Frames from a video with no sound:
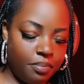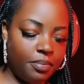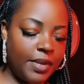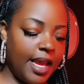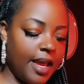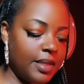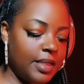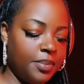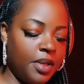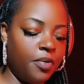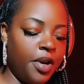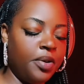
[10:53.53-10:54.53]
Yeah,
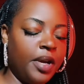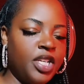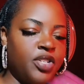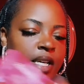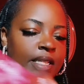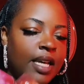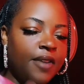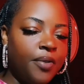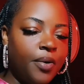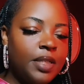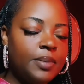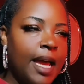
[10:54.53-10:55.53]
something where you get dressed up
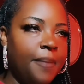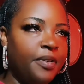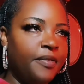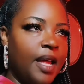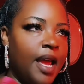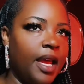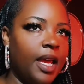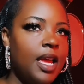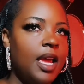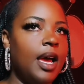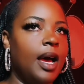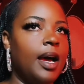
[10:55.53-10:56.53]
for some type of like
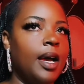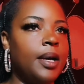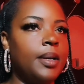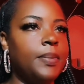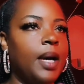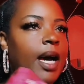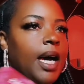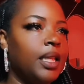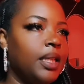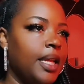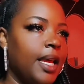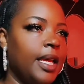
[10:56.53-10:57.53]

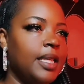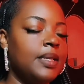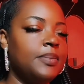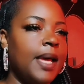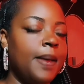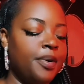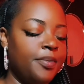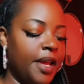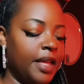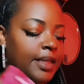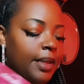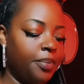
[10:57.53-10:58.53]
holiday, some type of
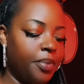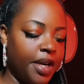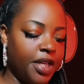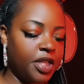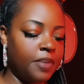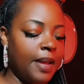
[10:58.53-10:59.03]
like celebration.